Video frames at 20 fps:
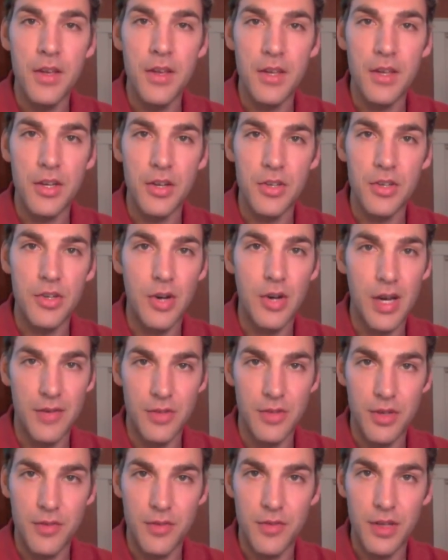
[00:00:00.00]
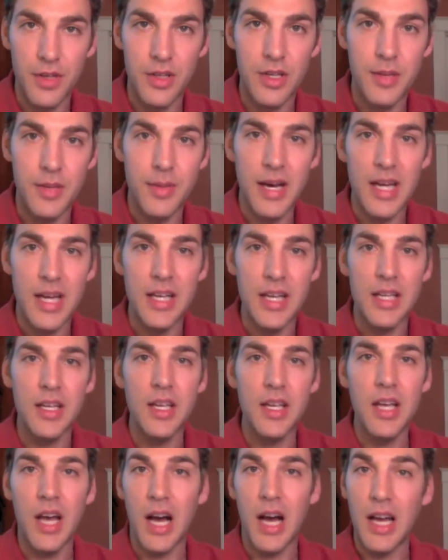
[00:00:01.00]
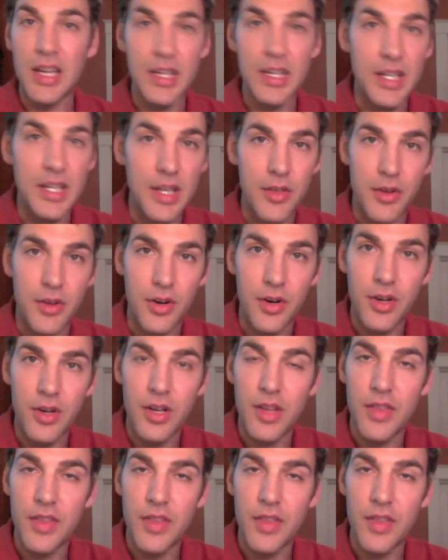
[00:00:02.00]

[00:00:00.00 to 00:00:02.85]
you know, you don't have a good feeling about it. I didn't either.